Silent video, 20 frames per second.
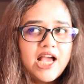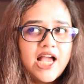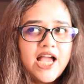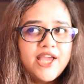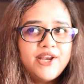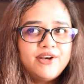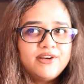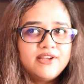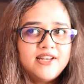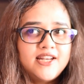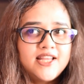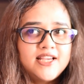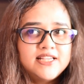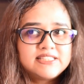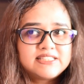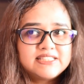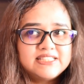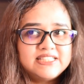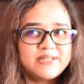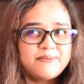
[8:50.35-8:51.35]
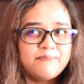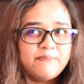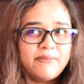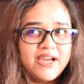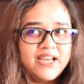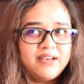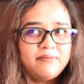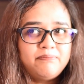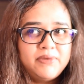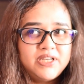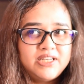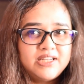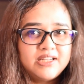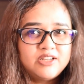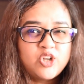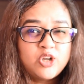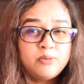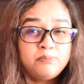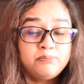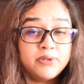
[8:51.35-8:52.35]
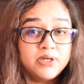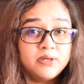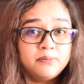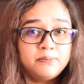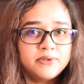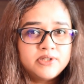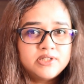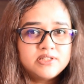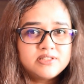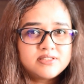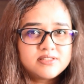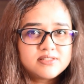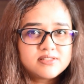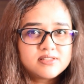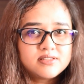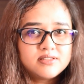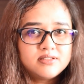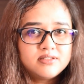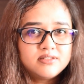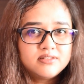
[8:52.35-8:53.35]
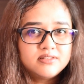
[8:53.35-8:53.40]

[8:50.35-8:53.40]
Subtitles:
I realized it might be done on purpose,